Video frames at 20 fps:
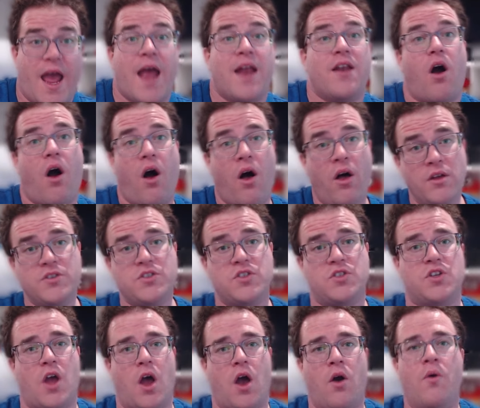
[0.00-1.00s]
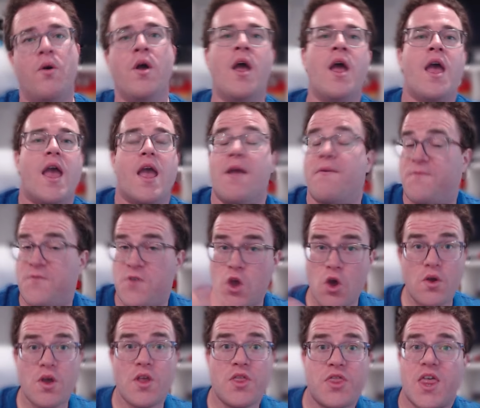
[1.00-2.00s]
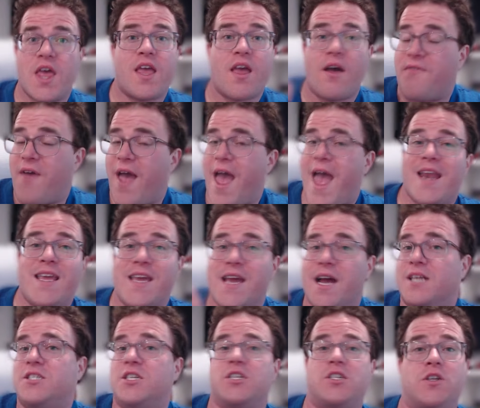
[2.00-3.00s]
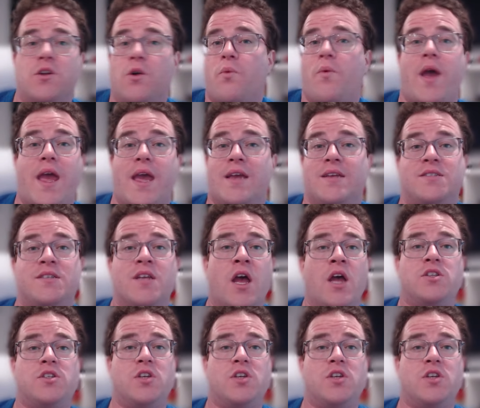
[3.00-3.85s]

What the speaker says: and also if you could think of any additional ways